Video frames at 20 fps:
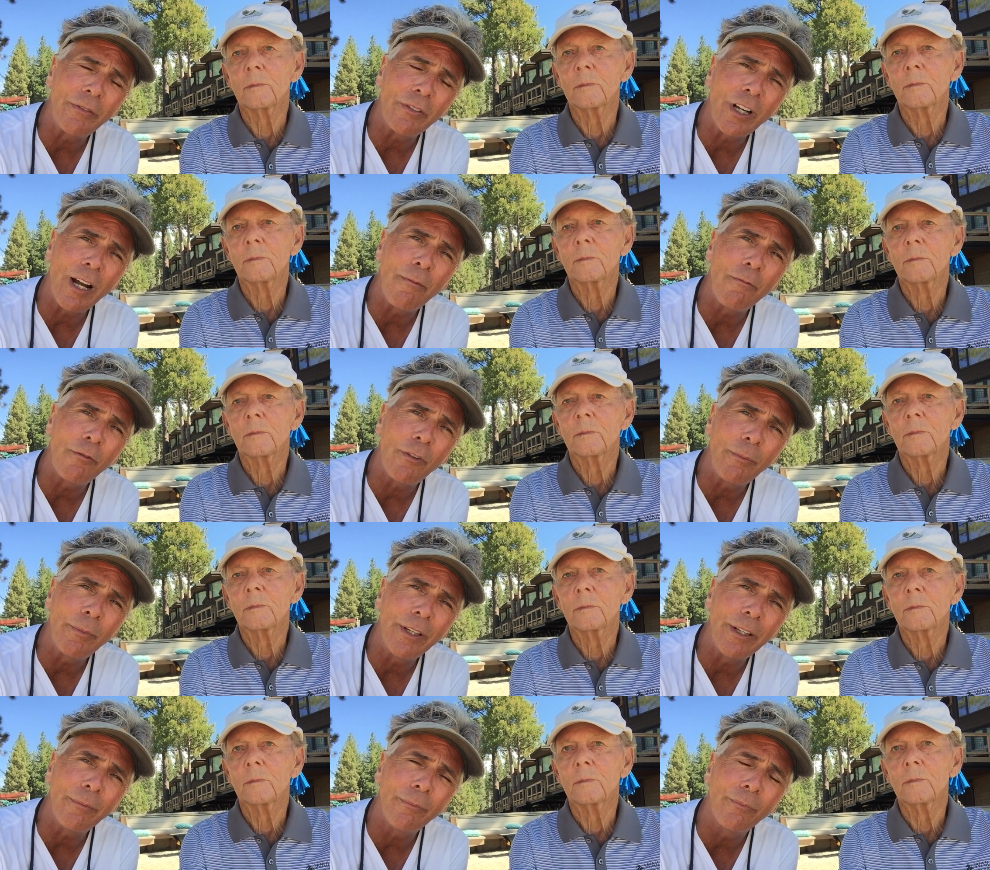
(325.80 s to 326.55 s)
Speaker 1: have come
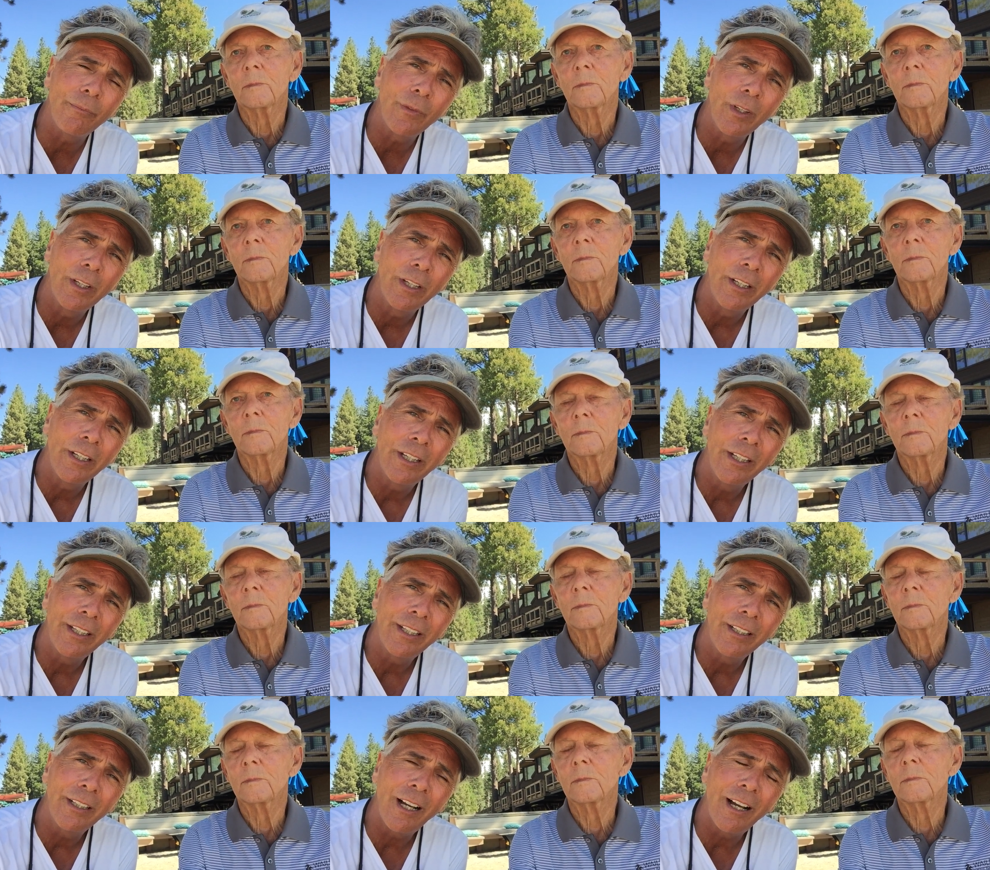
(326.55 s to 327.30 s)
from him.
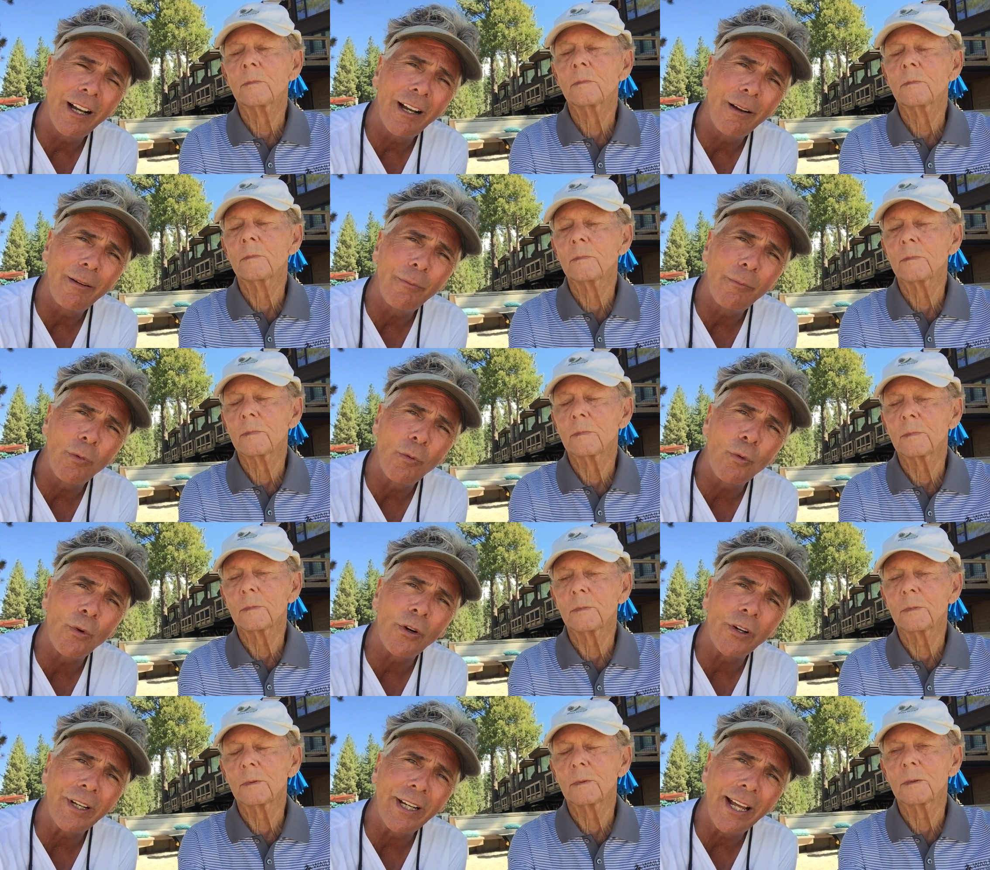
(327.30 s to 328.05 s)
Um,
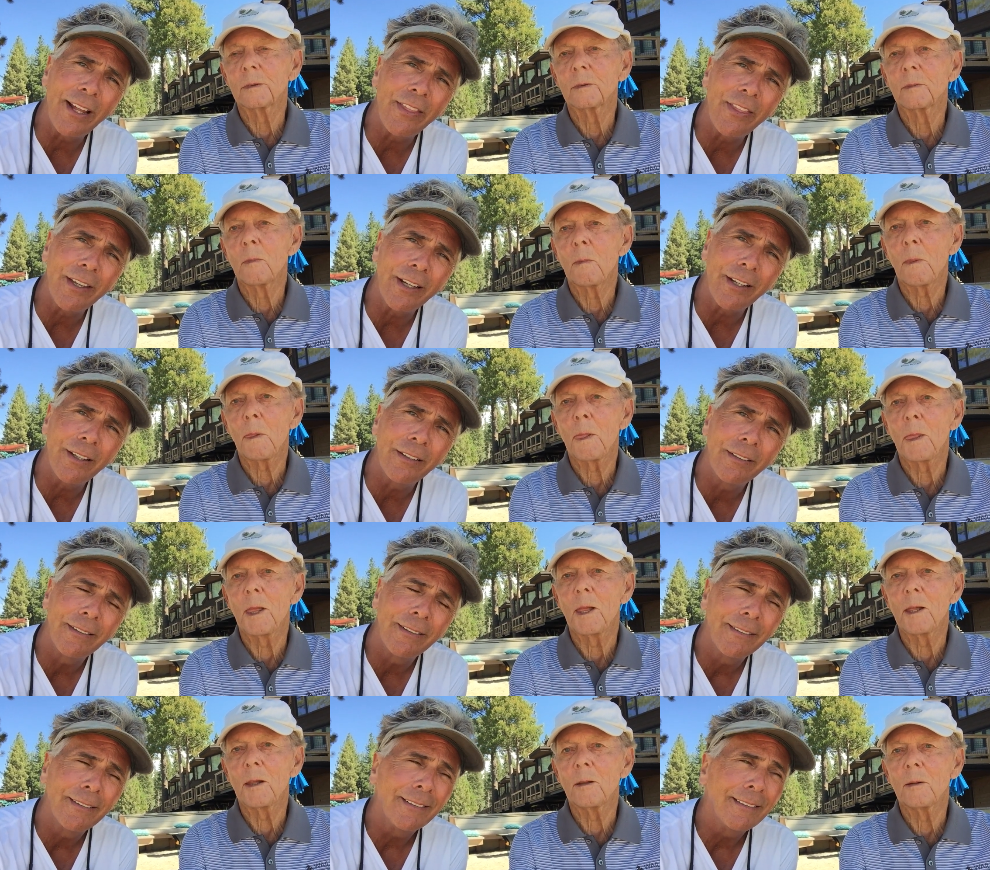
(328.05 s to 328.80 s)
work ethic,
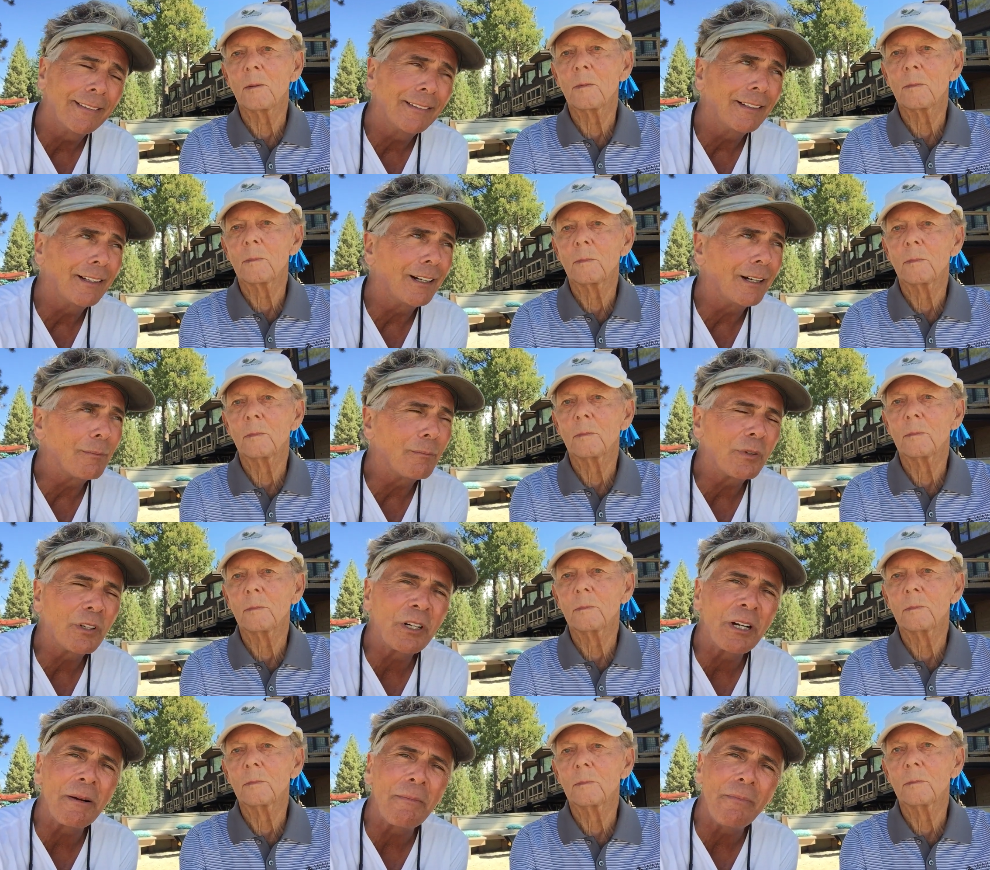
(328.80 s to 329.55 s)

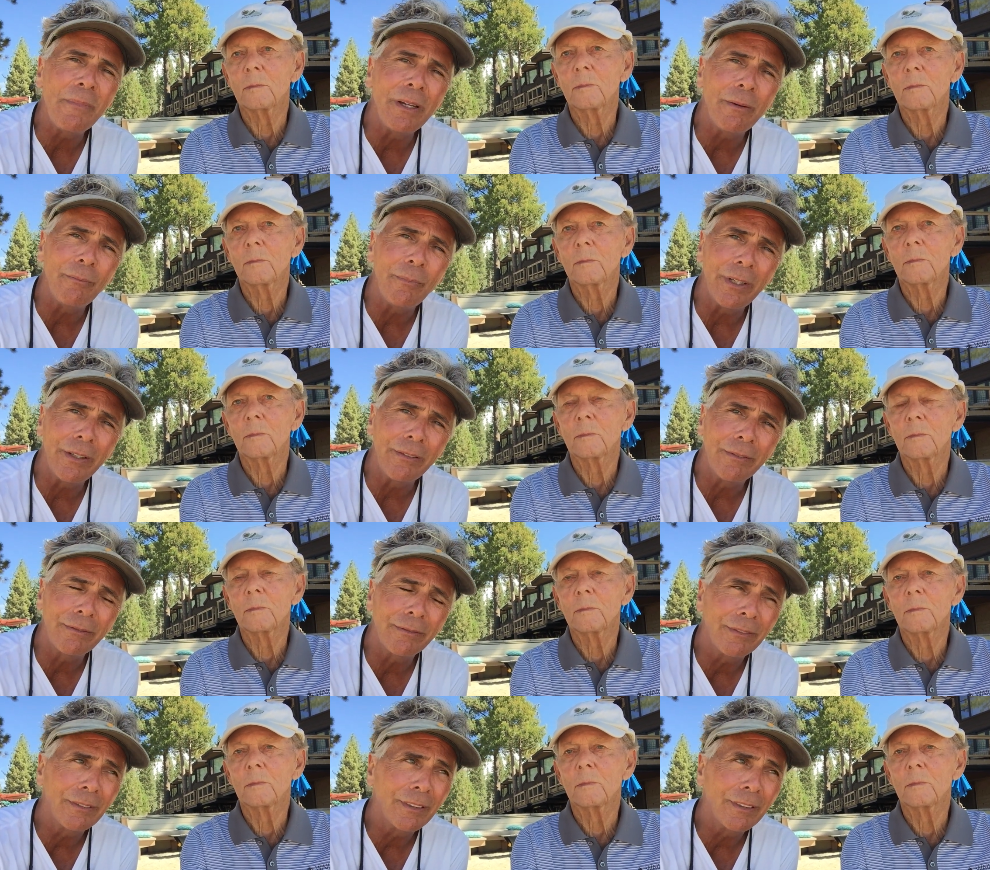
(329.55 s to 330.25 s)
um, commitment,